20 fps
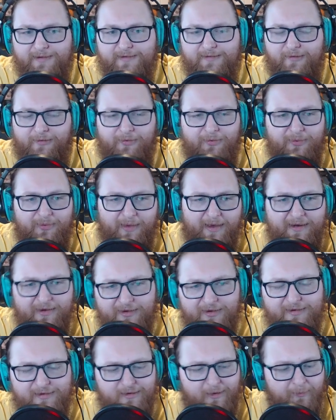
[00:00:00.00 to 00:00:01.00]
so that
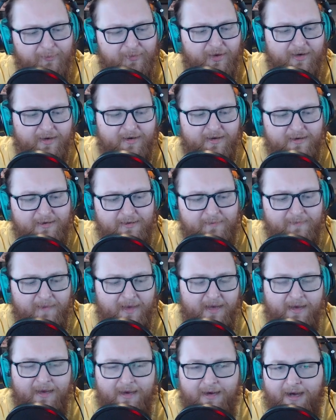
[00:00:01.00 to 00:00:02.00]
is something to
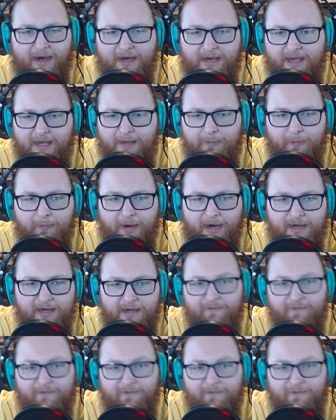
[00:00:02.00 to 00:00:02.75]
kind of keep in mind.